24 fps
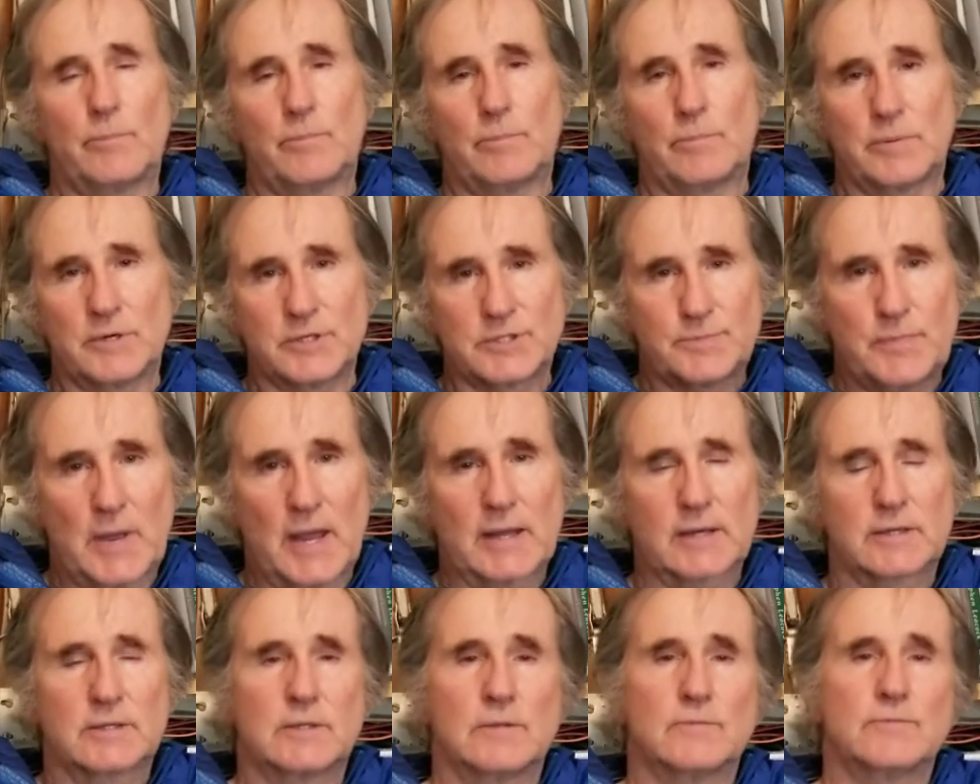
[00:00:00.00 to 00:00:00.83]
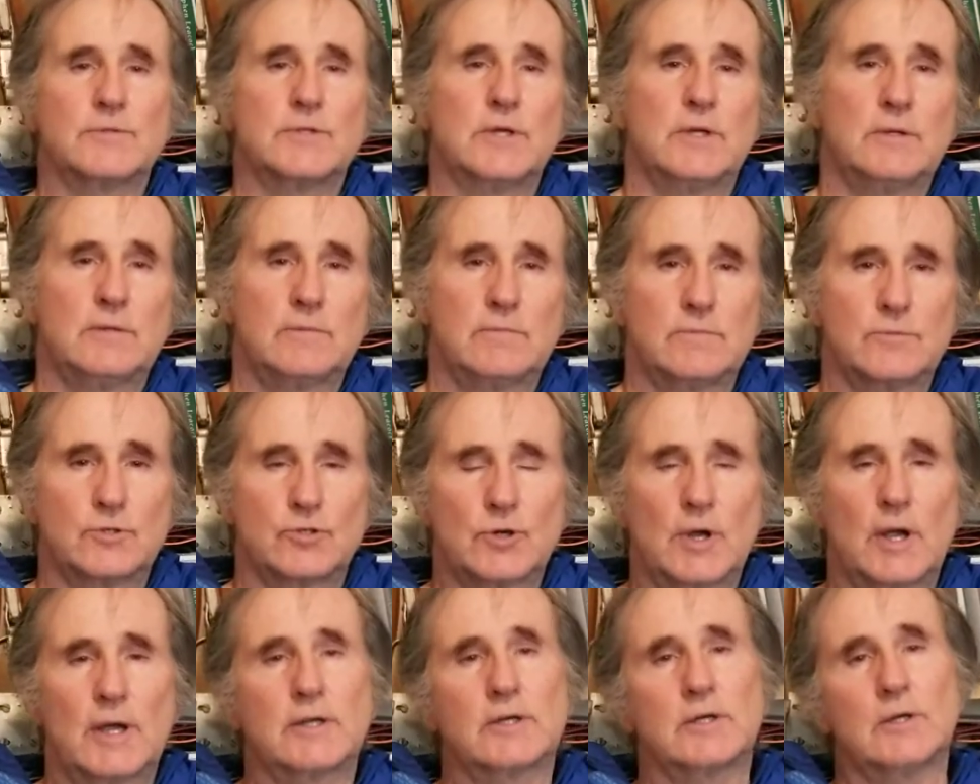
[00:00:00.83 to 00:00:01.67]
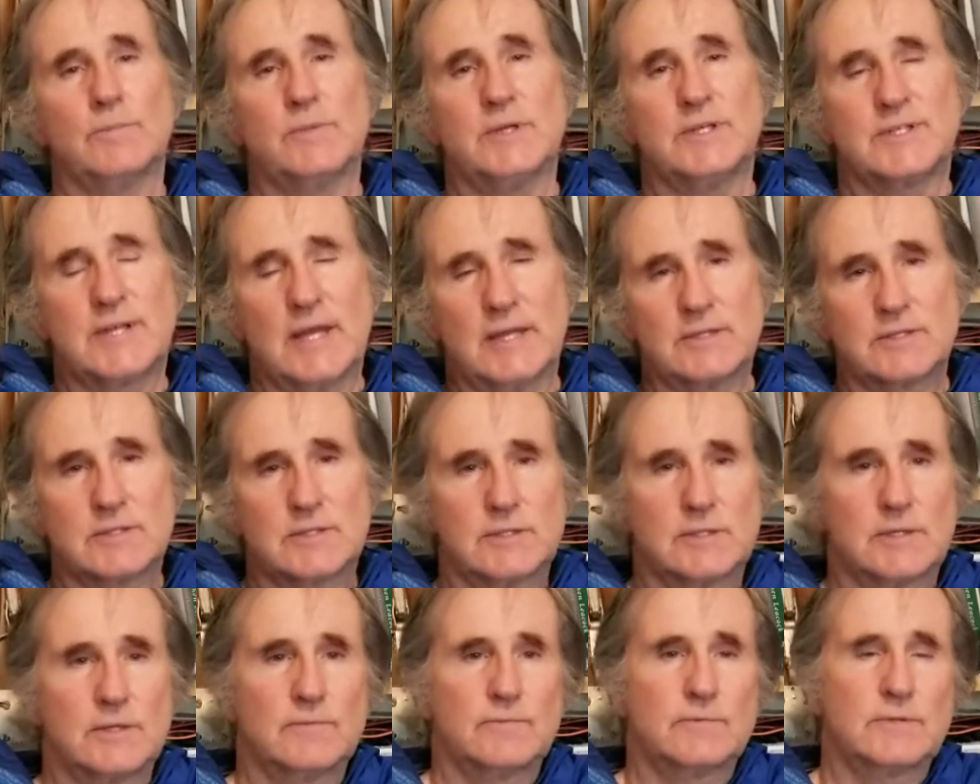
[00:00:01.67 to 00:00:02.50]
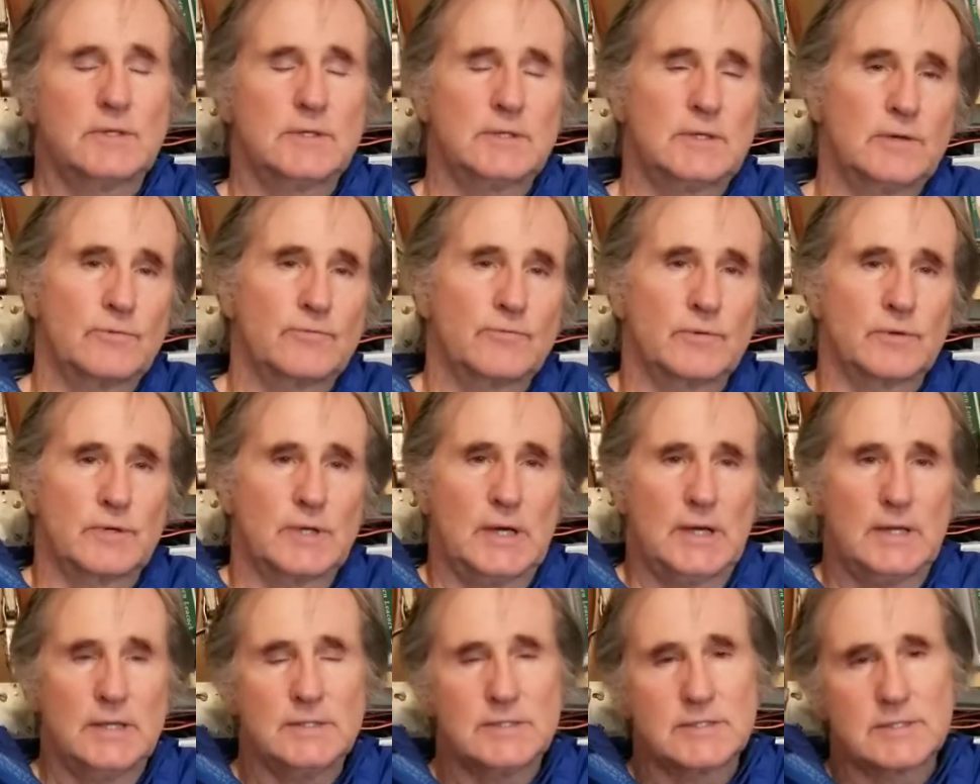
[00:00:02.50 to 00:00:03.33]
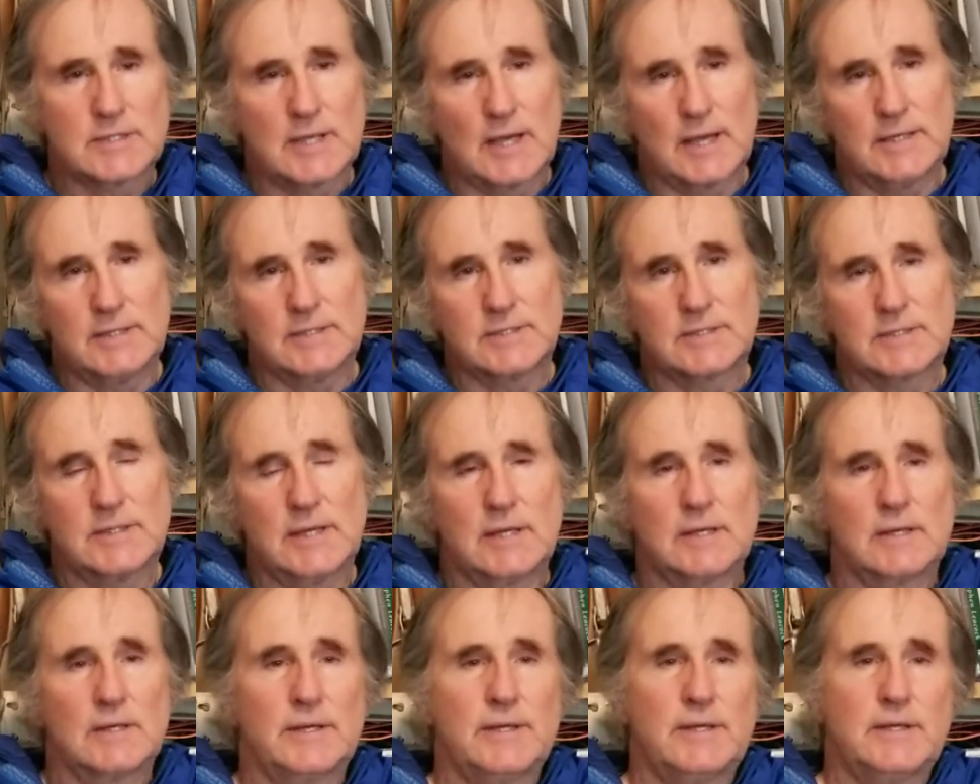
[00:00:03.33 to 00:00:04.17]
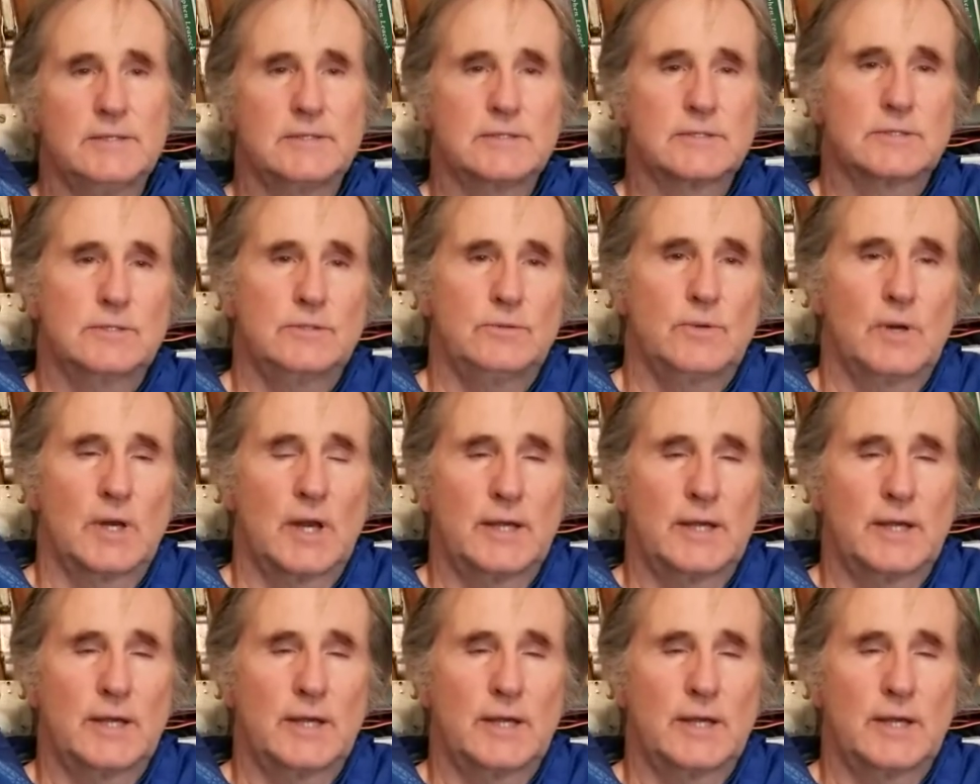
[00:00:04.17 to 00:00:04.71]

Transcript: perspectives and trying to be sensitive to different insights then leads to, well,